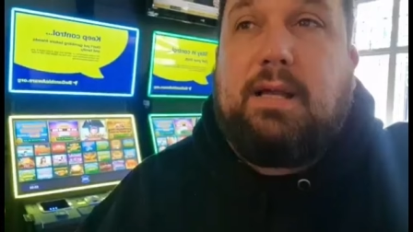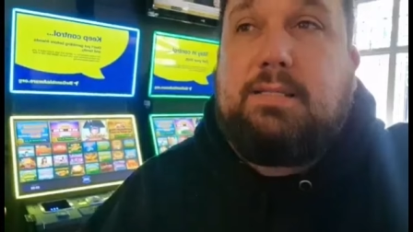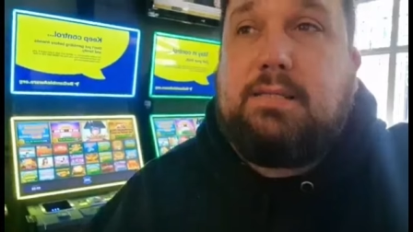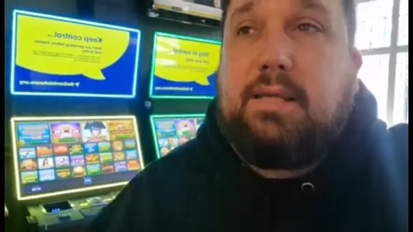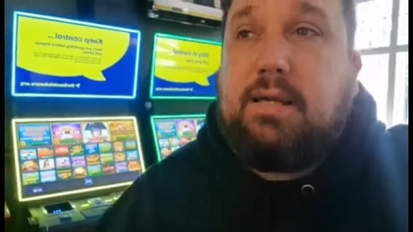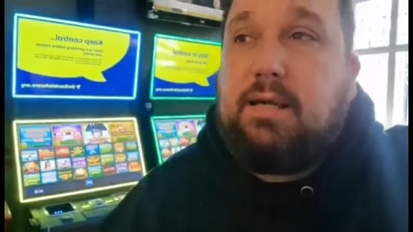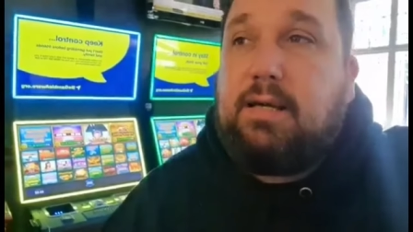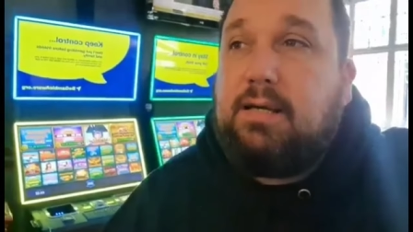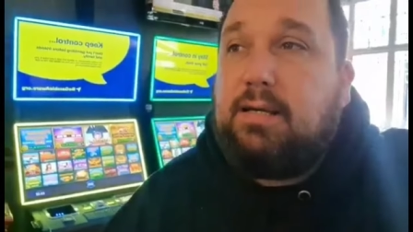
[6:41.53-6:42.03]
It's
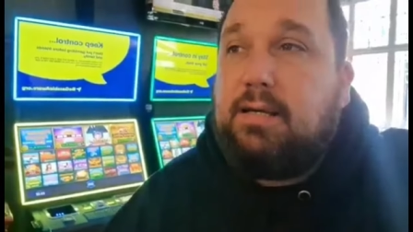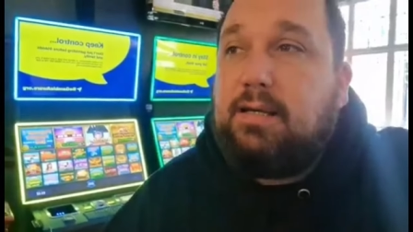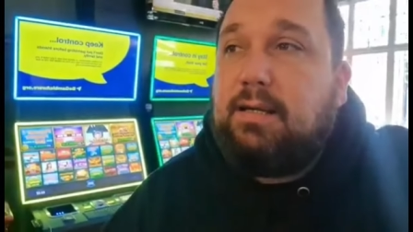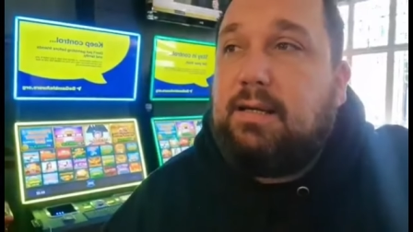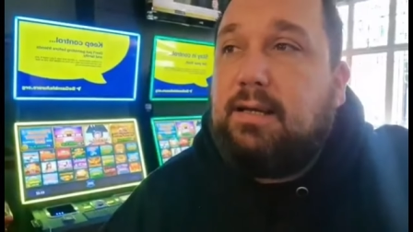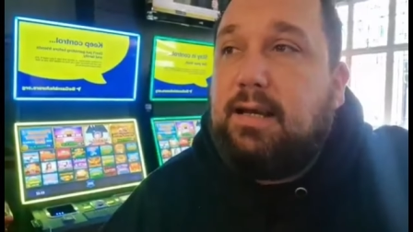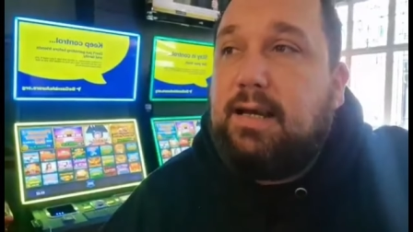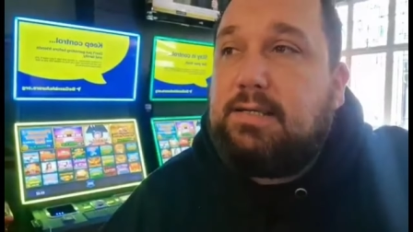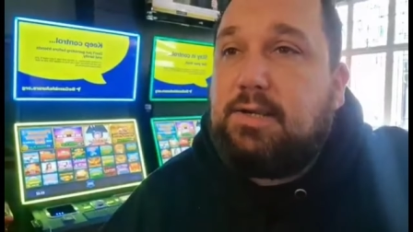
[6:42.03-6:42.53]
uh,
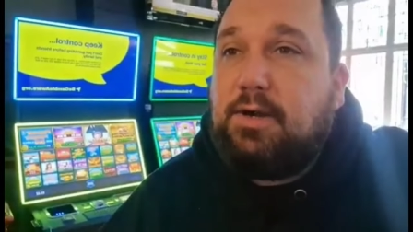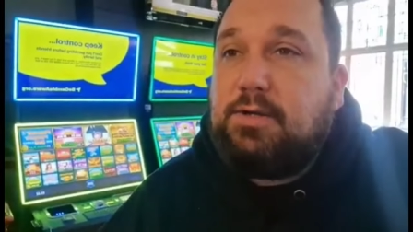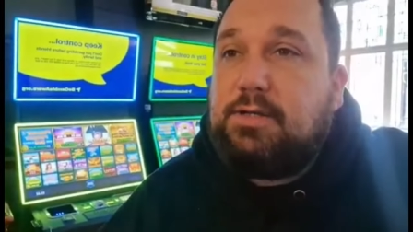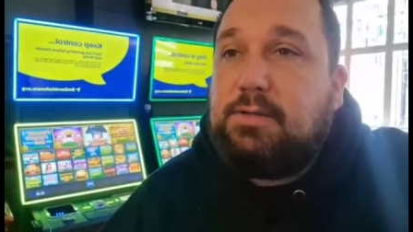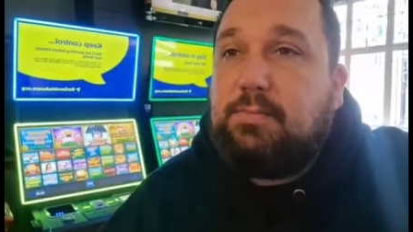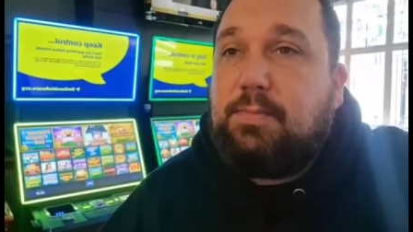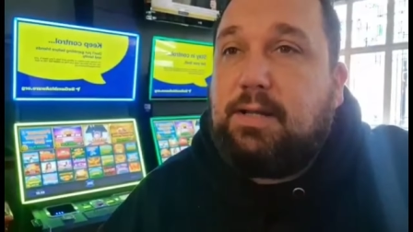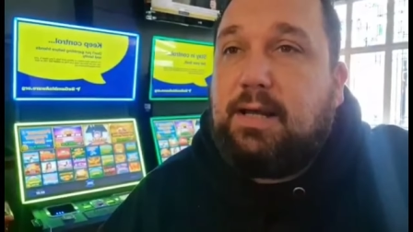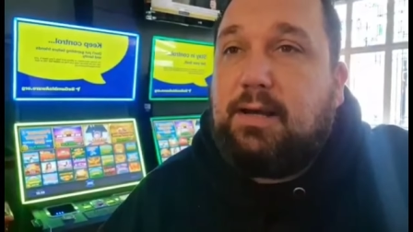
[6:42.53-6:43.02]
it's good.
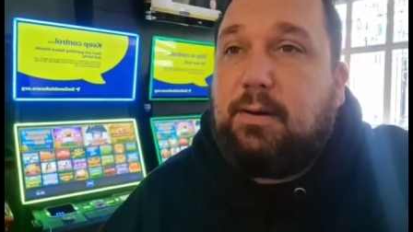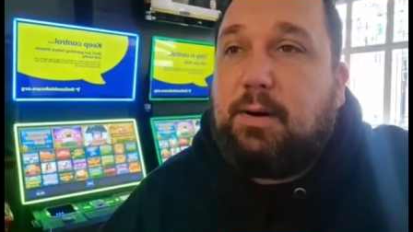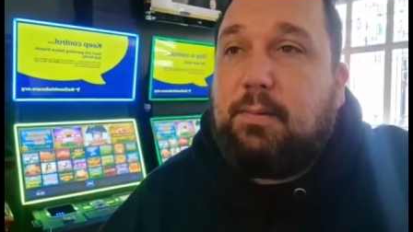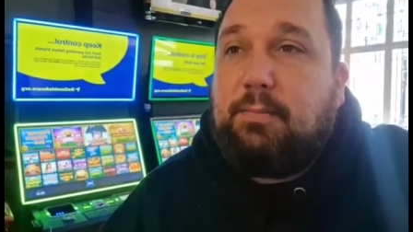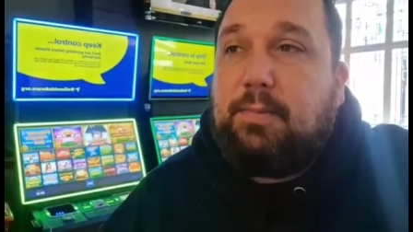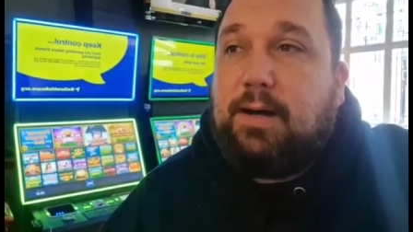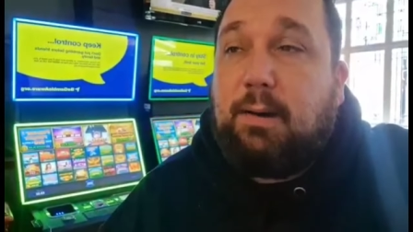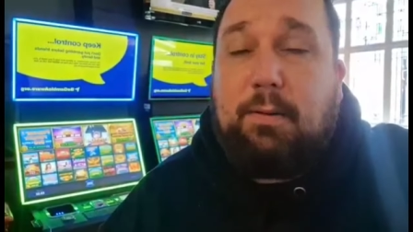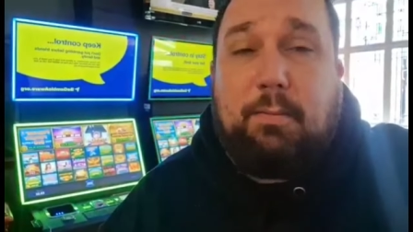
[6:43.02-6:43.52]
But no,
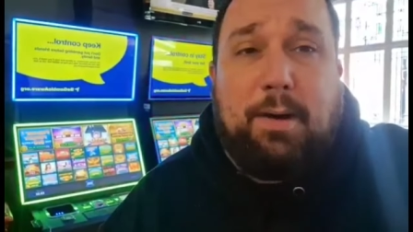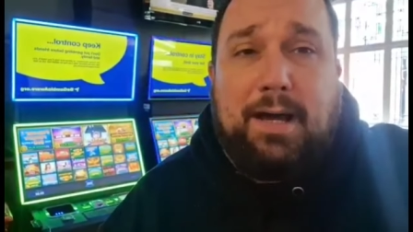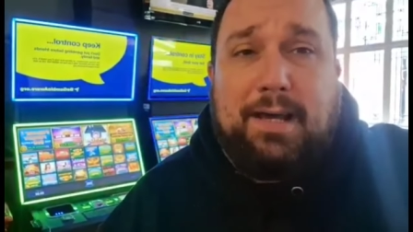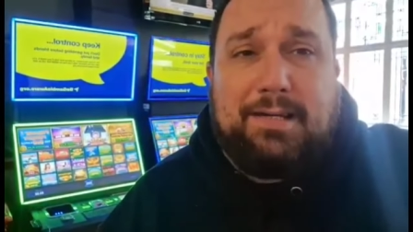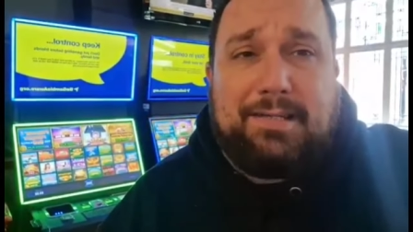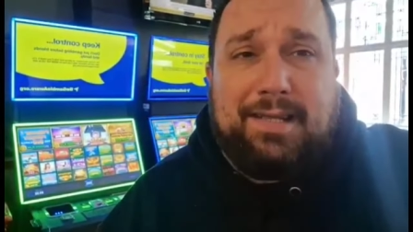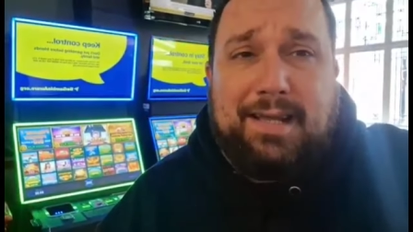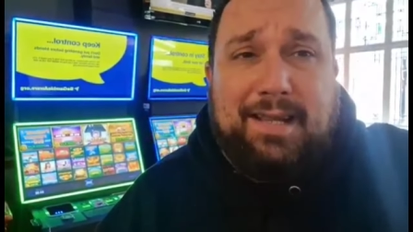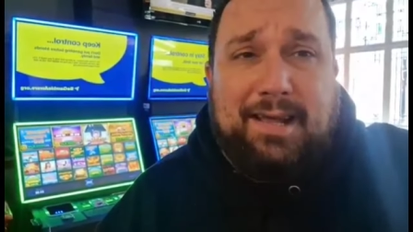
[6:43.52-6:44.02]
I'm, I'm
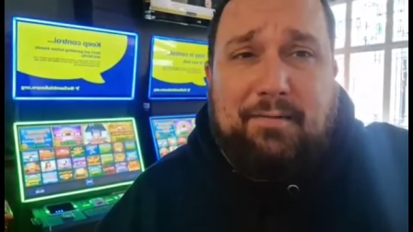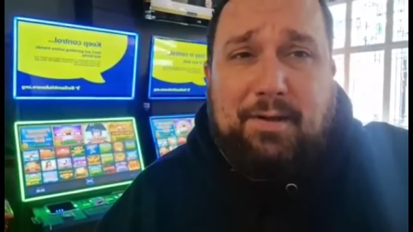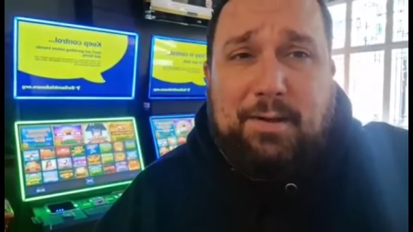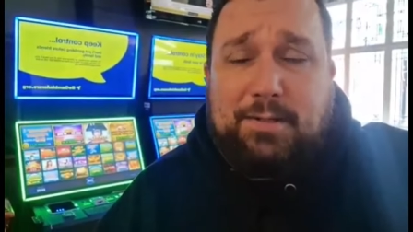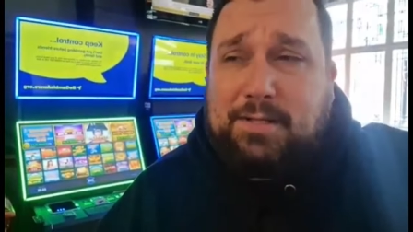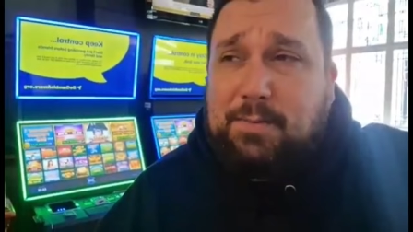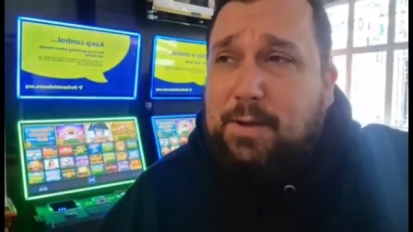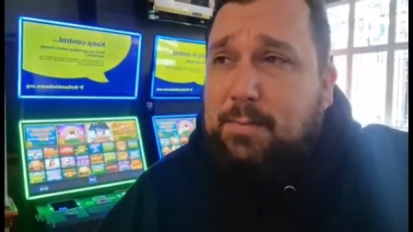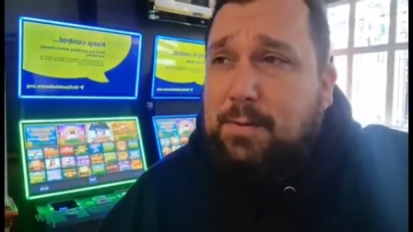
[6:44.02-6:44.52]
amazed that it never
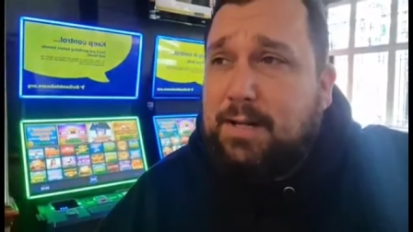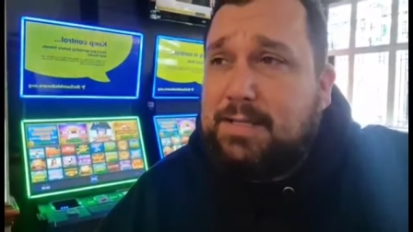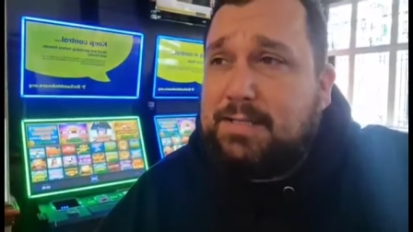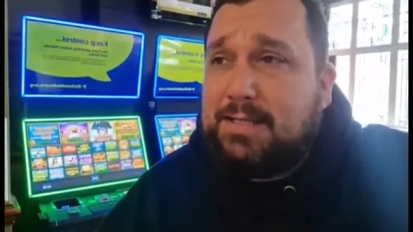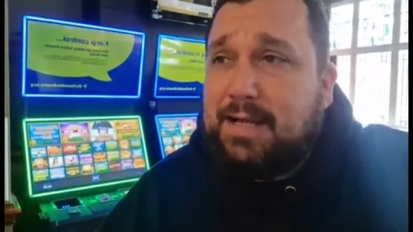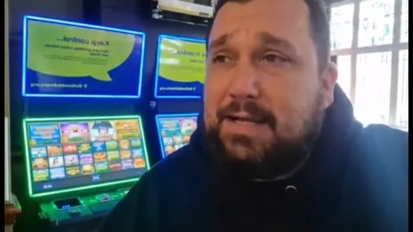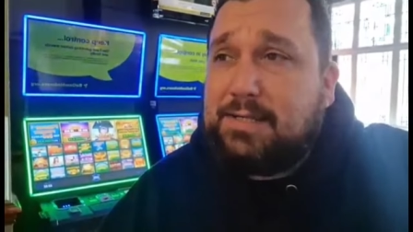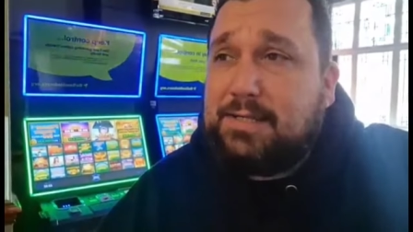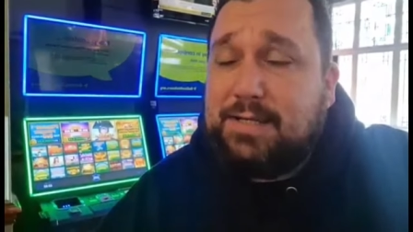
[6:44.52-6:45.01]
used to be a police
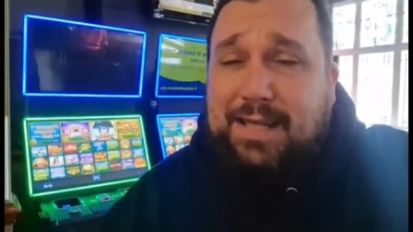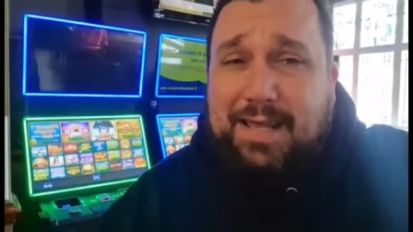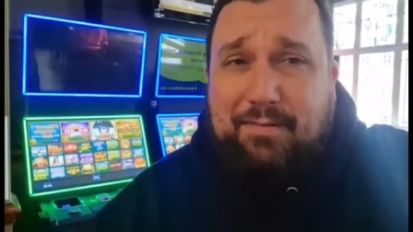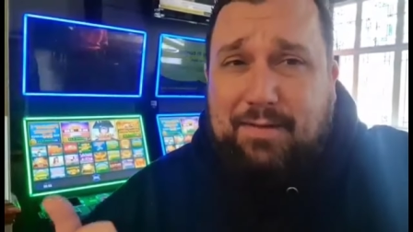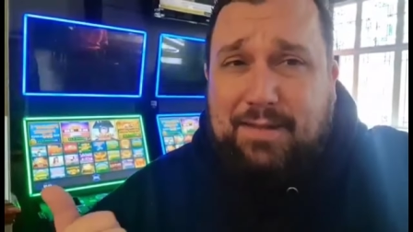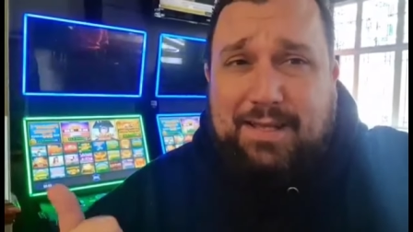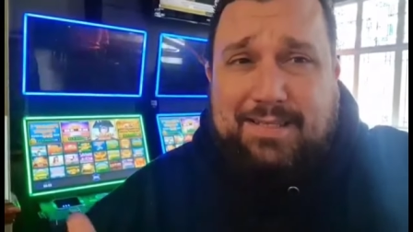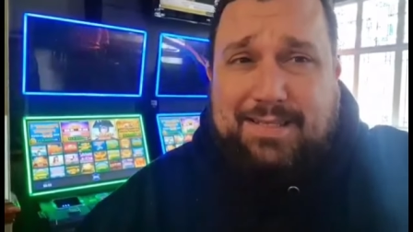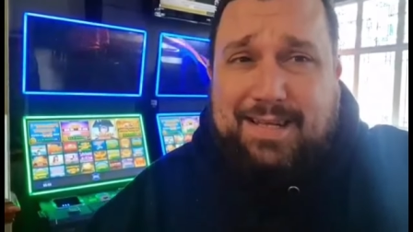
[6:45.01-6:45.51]
station.
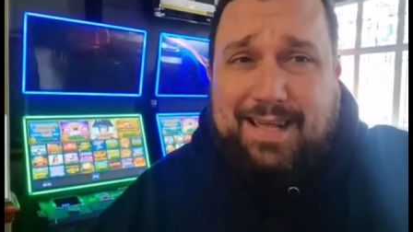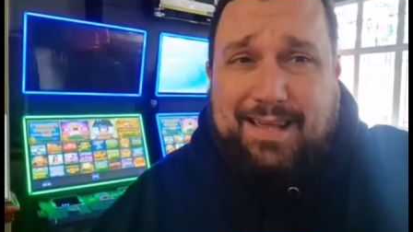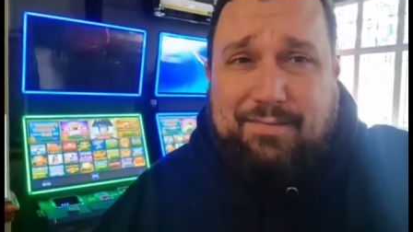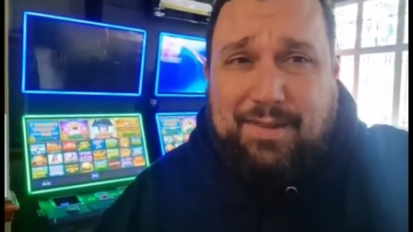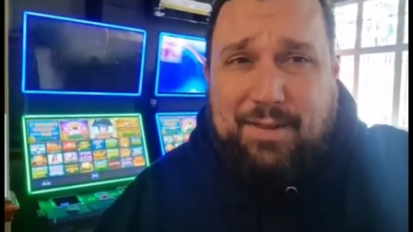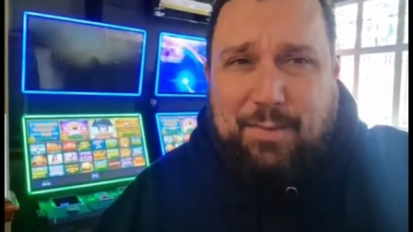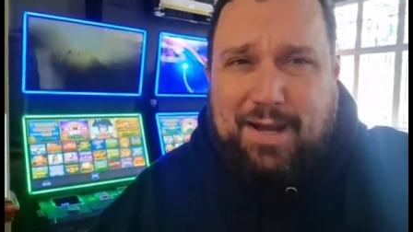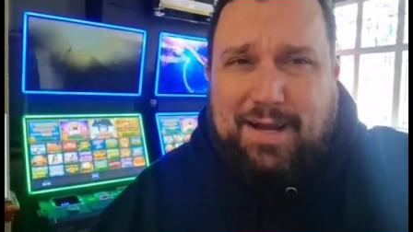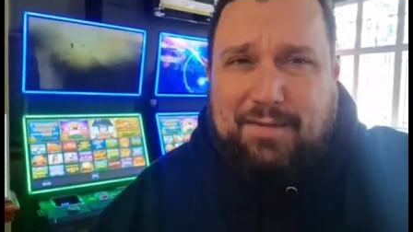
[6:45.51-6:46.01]
even they said
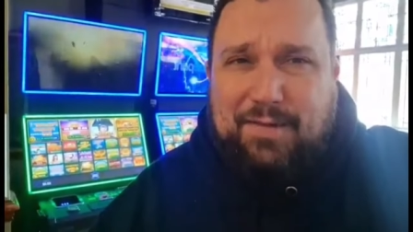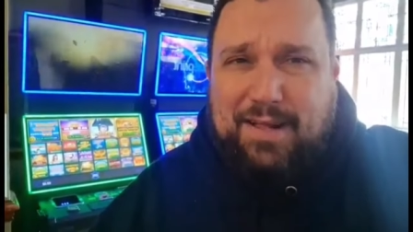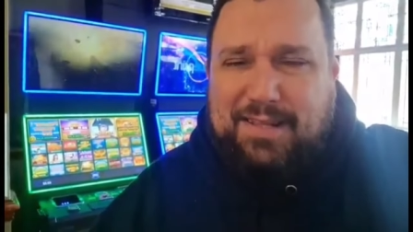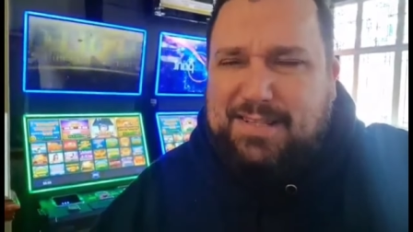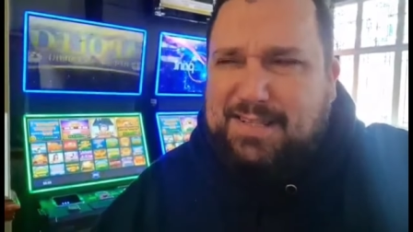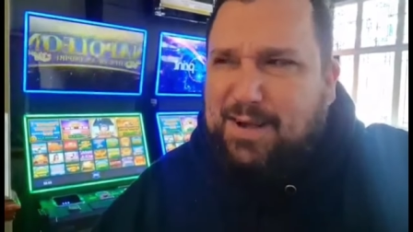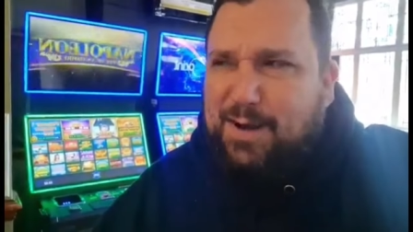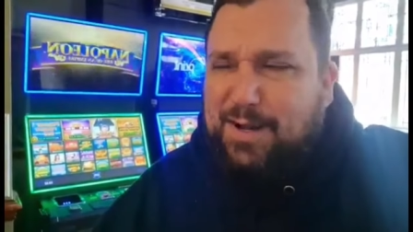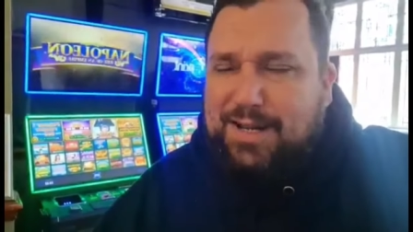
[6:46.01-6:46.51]
even the way they've done the
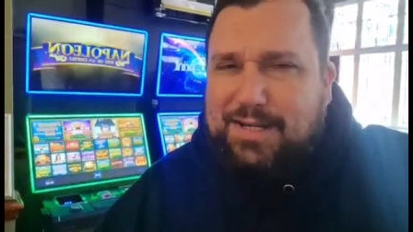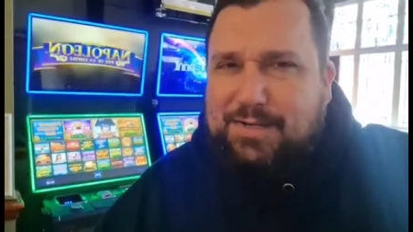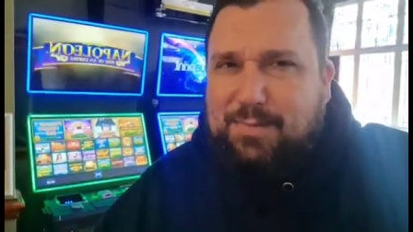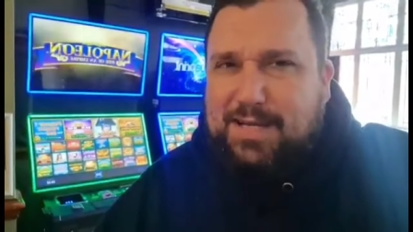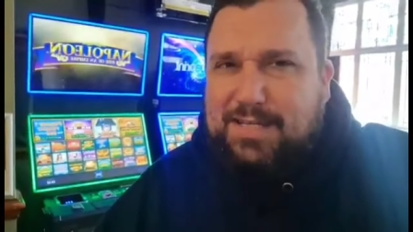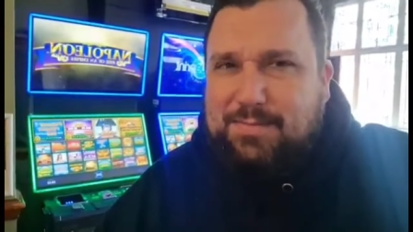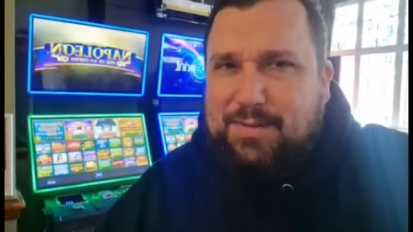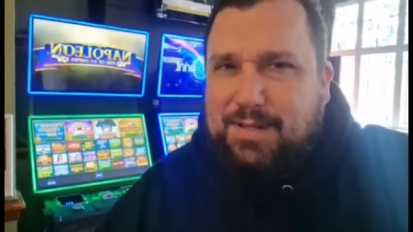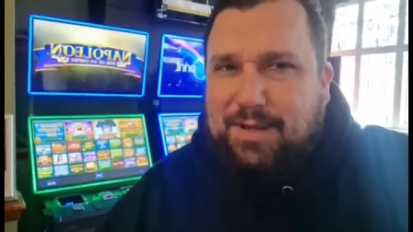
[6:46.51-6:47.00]
signage
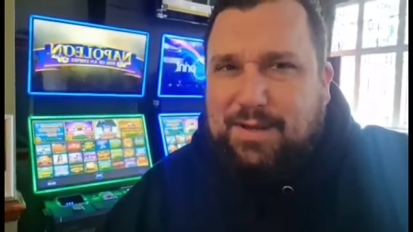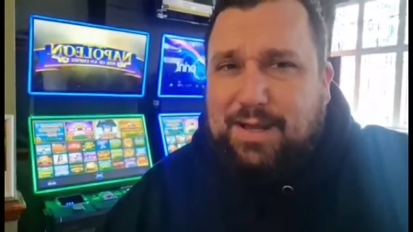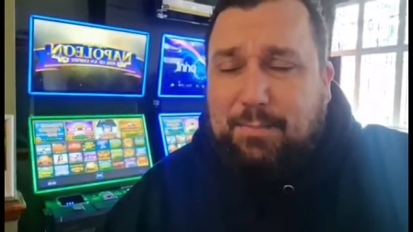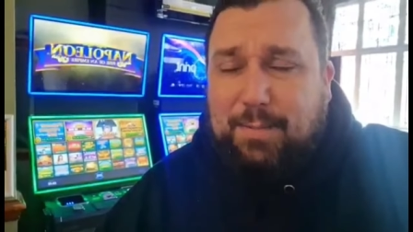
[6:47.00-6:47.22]
makes me look.